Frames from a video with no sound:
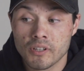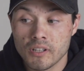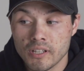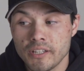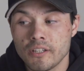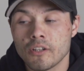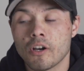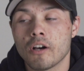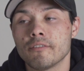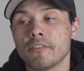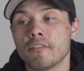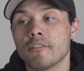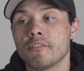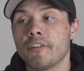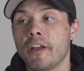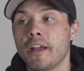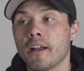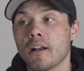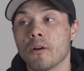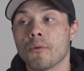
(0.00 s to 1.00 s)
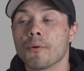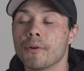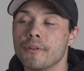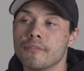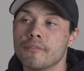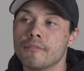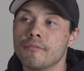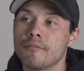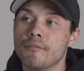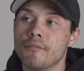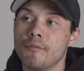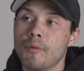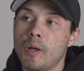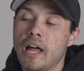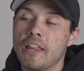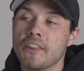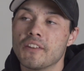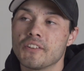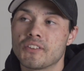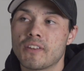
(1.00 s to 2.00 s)
clean off of heroin
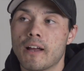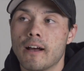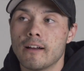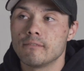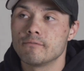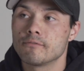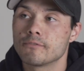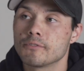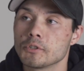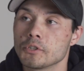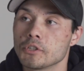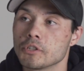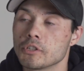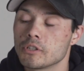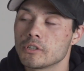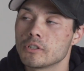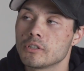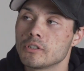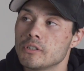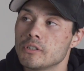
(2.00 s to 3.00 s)
at this time for,